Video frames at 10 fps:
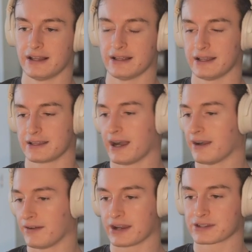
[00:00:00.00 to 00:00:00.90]
like I,
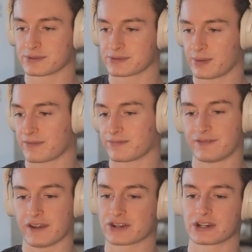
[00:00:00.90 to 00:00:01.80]
I experienced my
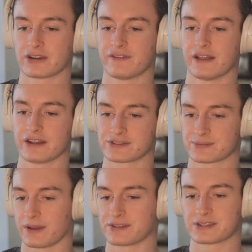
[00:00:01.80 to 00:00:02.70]
fair share of failures,
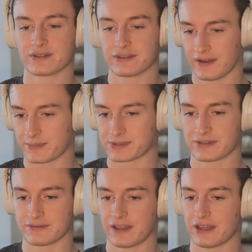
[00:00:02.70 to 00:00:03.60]
probably
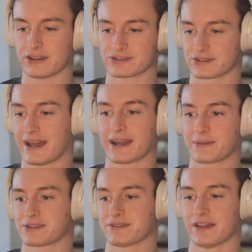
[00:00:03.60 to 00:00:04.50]
75% failures or
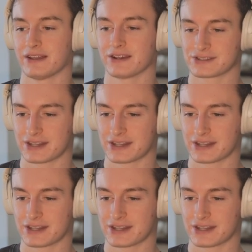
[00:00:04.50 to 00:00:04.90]
90% failures.